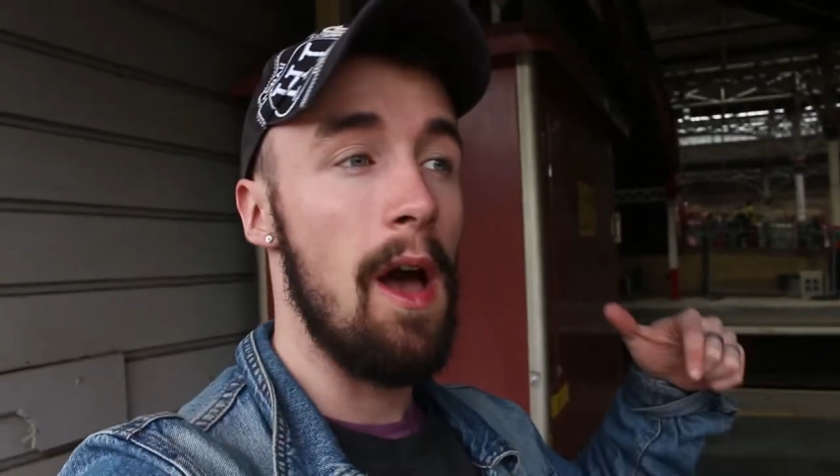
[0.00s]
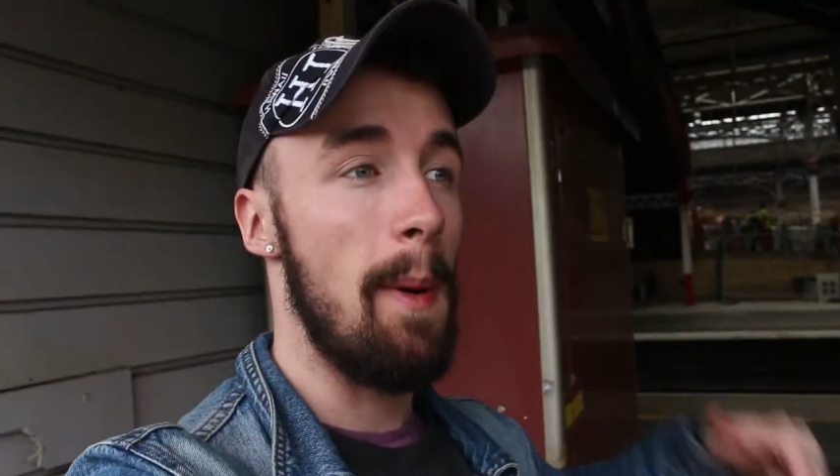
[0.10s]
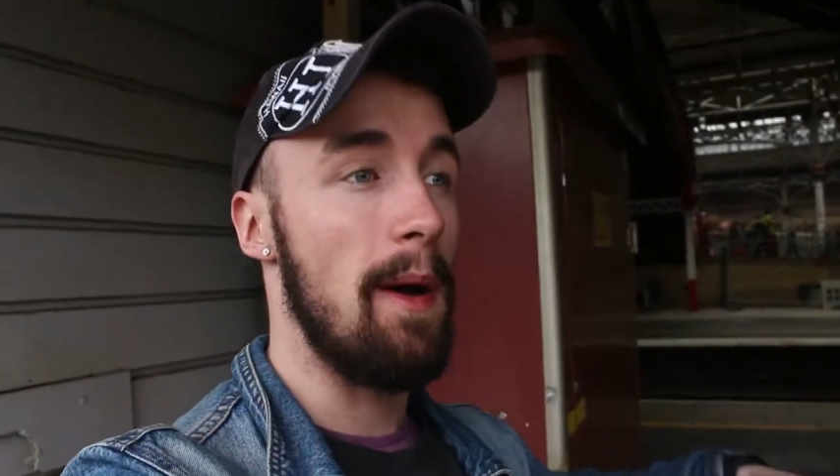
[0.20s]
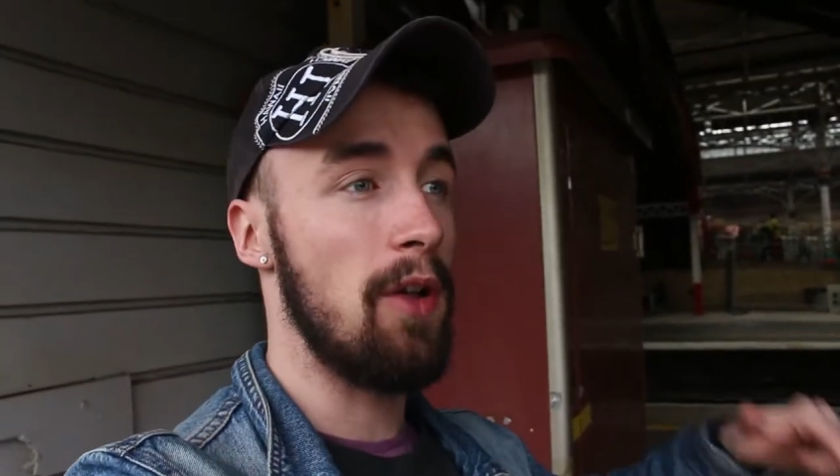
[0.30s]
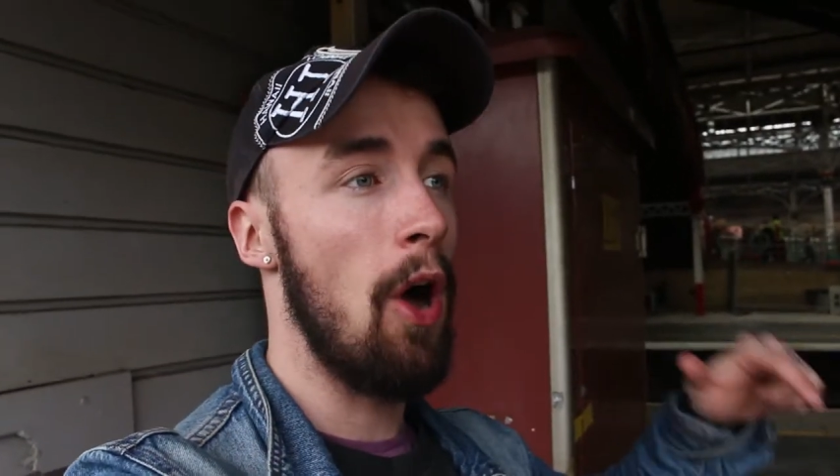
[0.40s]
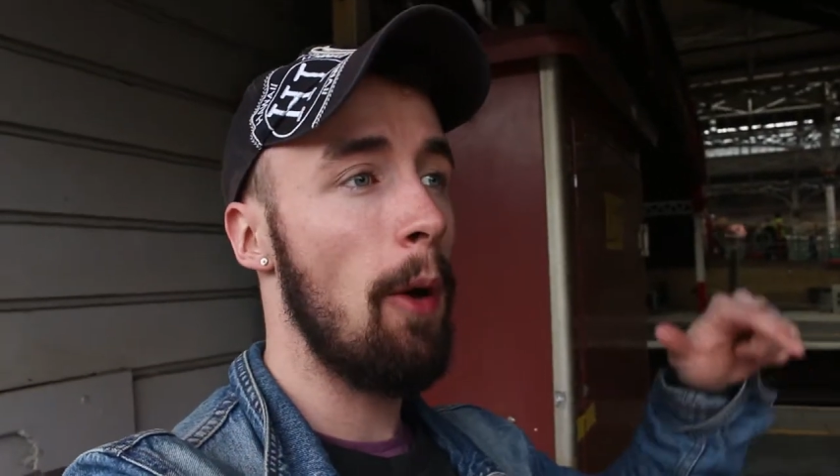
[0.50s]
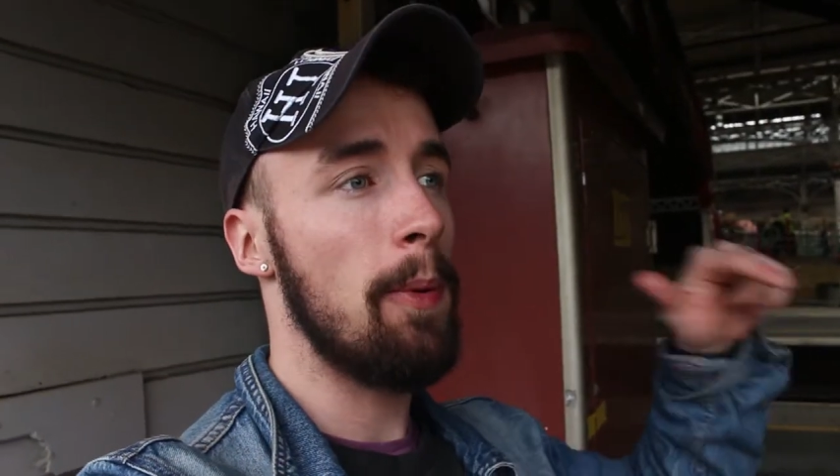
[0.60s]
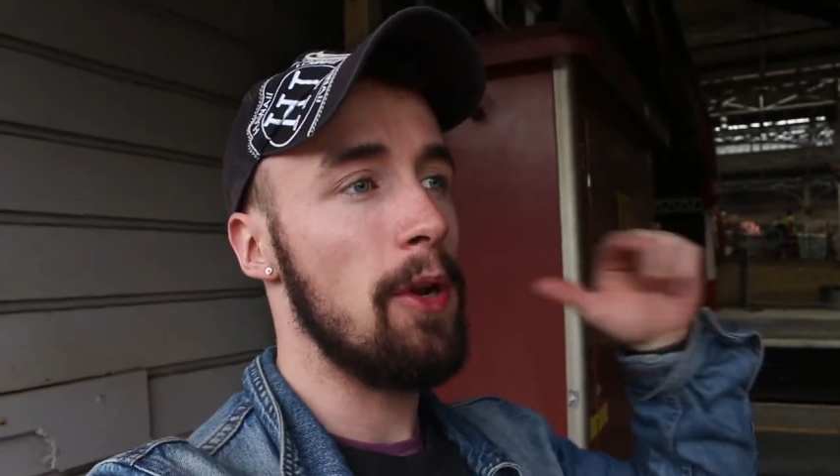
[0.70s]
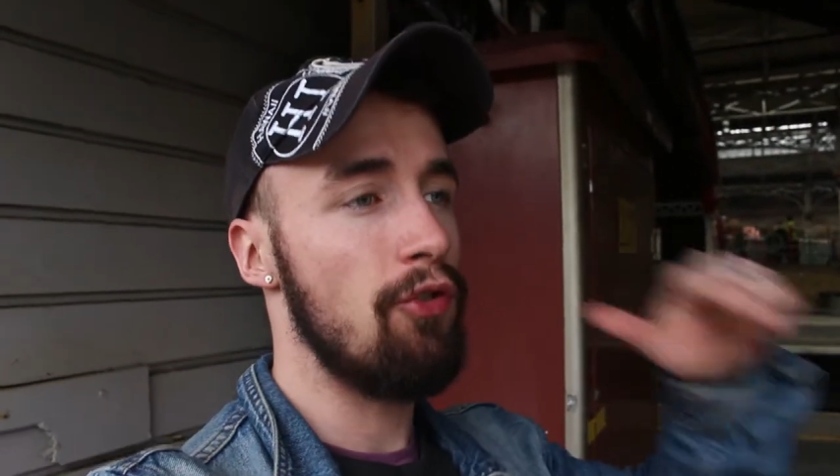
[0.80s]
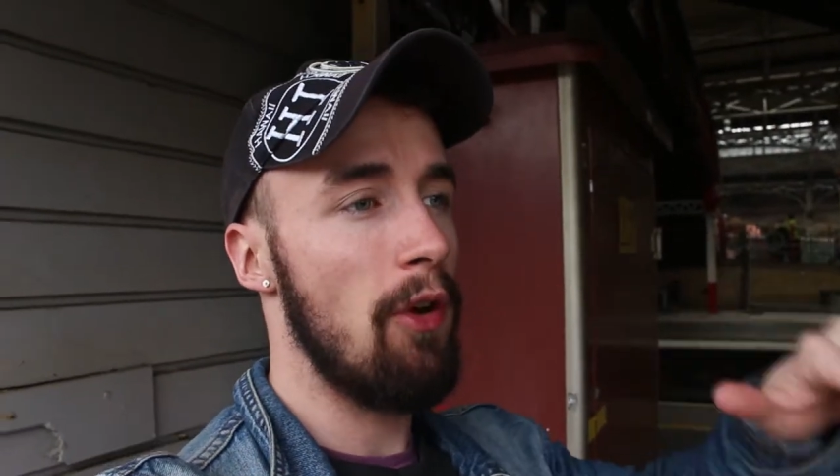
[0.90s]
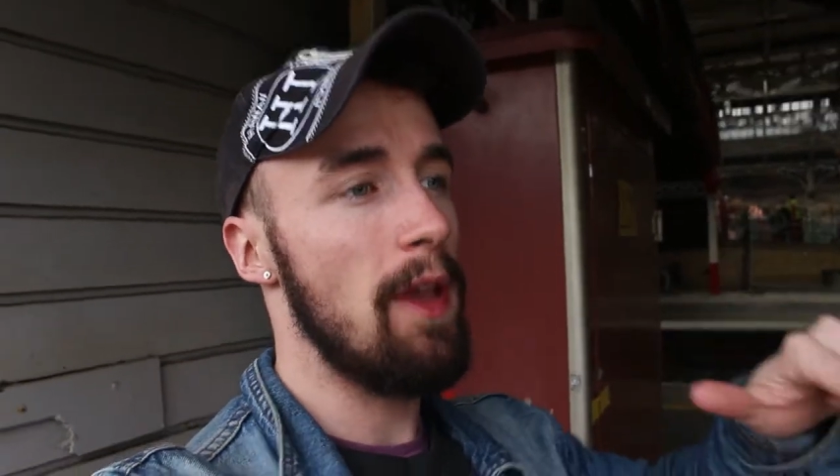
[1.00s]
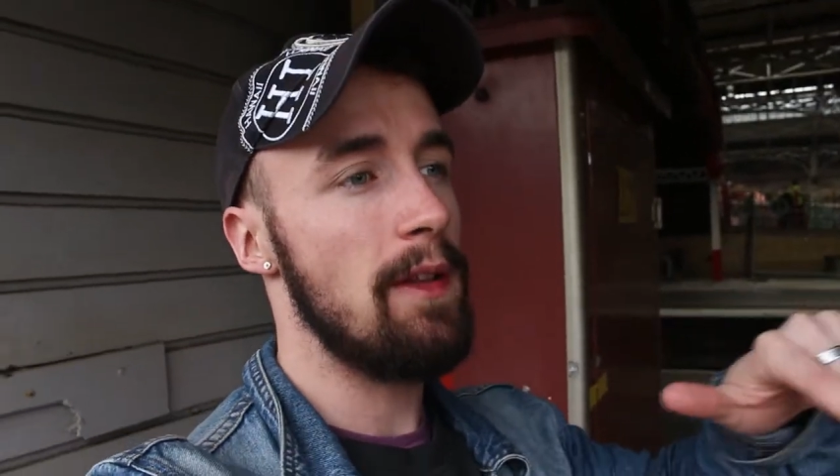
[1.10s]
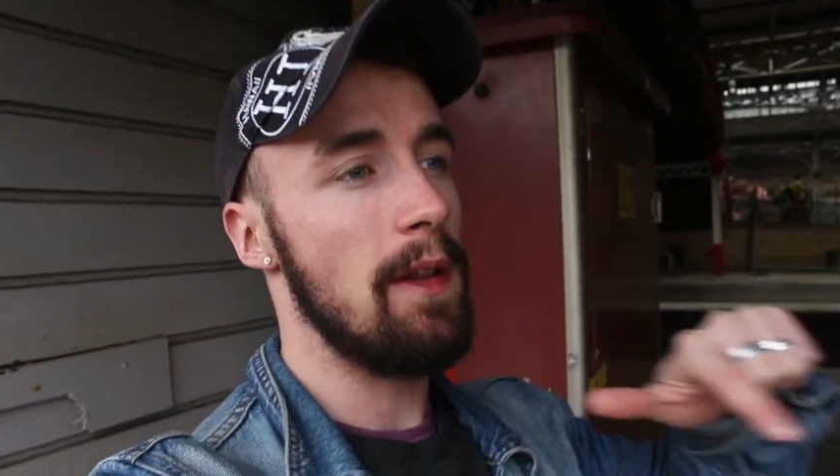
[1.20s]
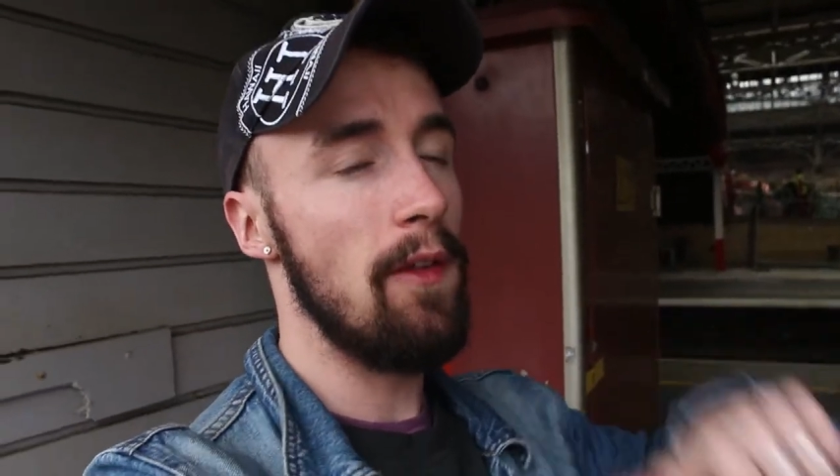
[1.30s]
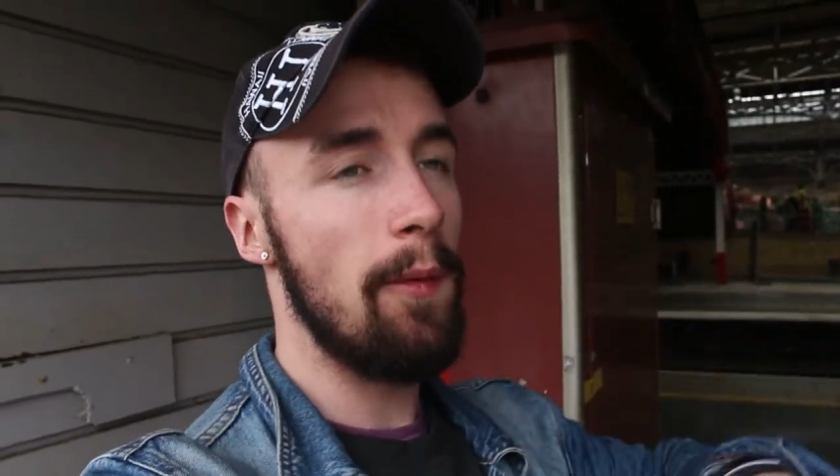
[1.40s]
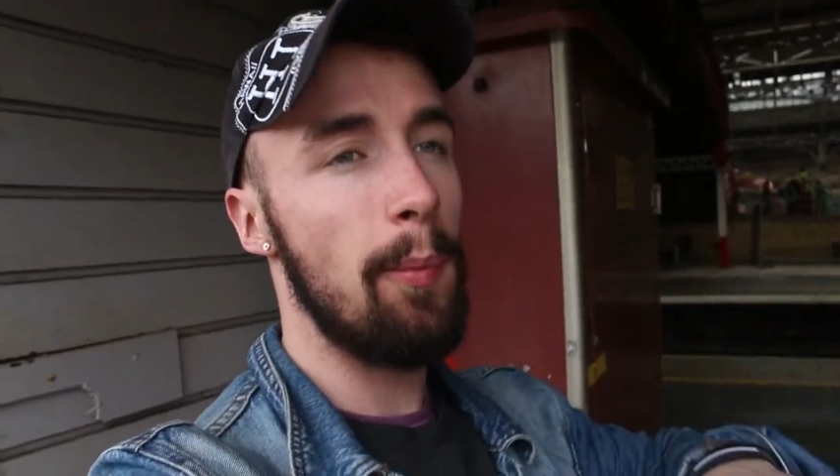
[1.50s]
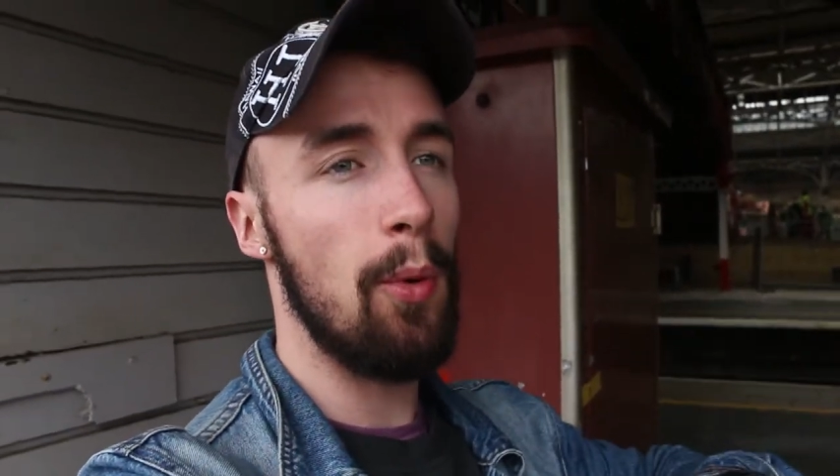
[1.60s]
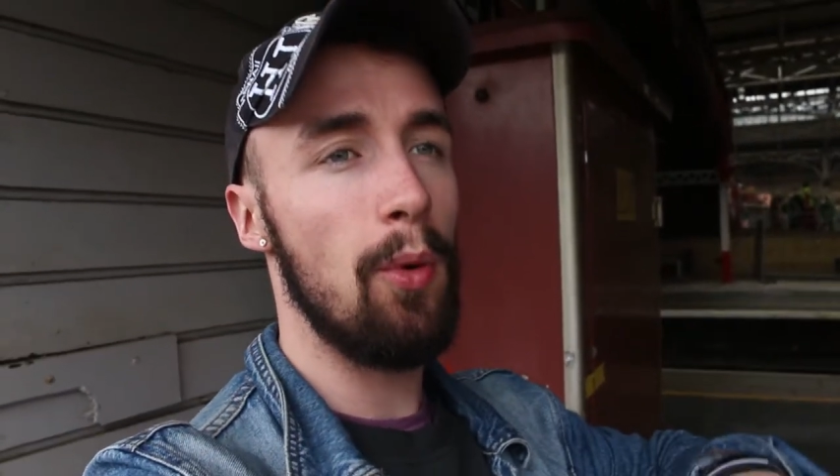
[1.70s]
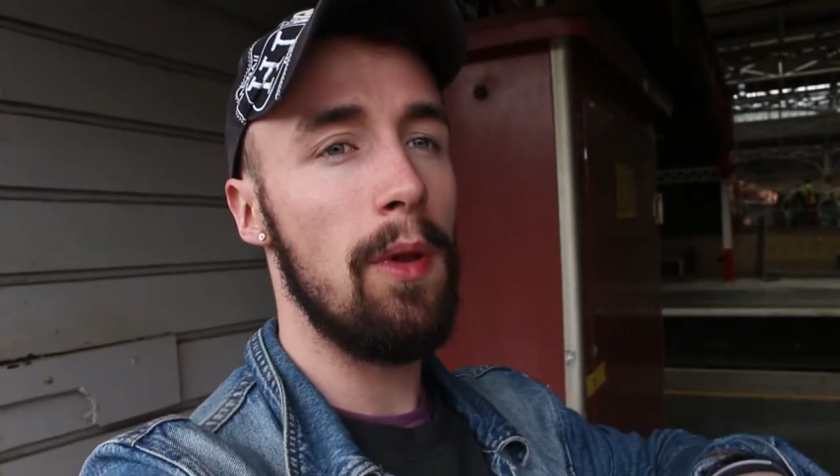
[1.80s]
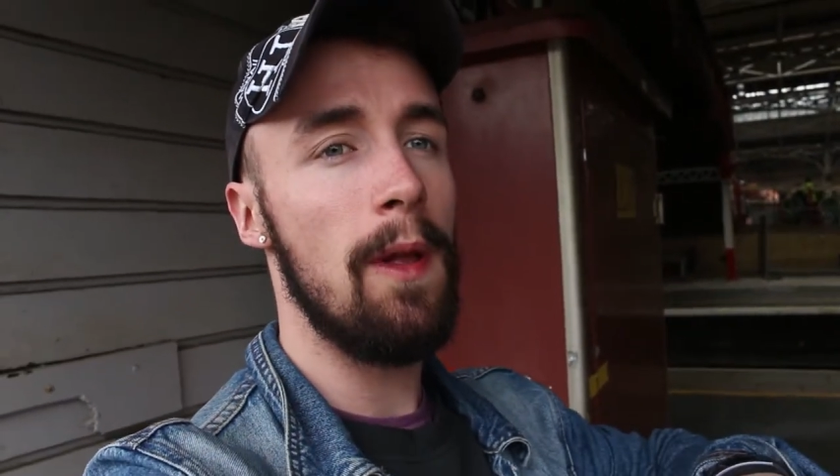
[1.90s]
about to hop on train to
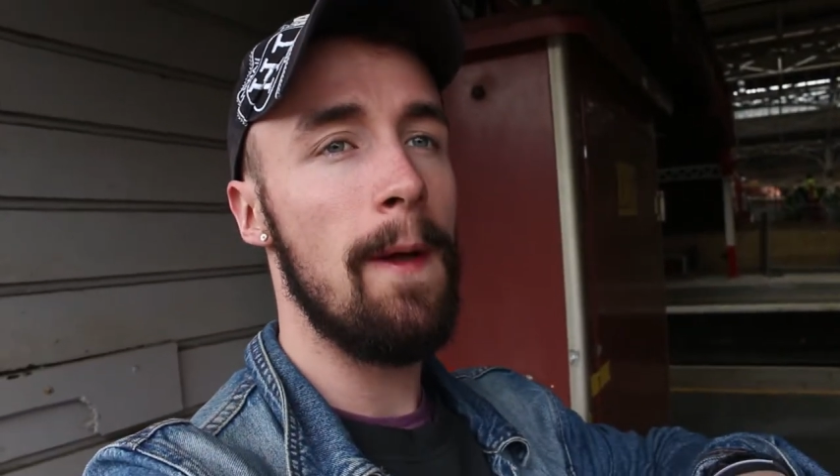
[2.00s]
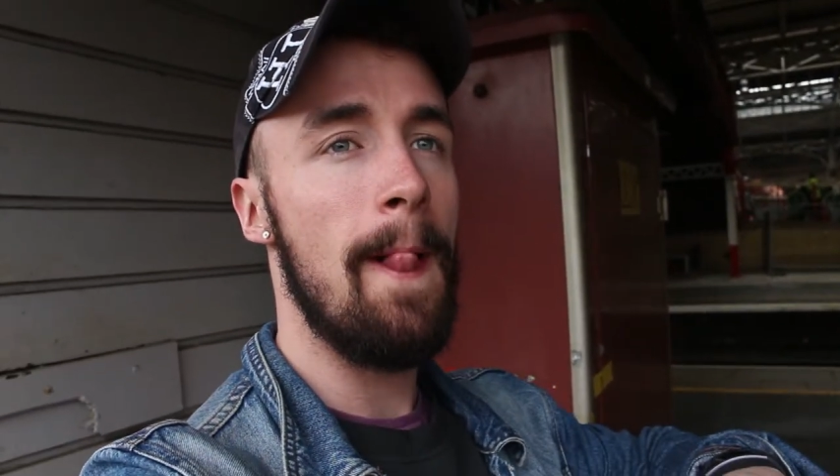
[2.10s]
Liverpool.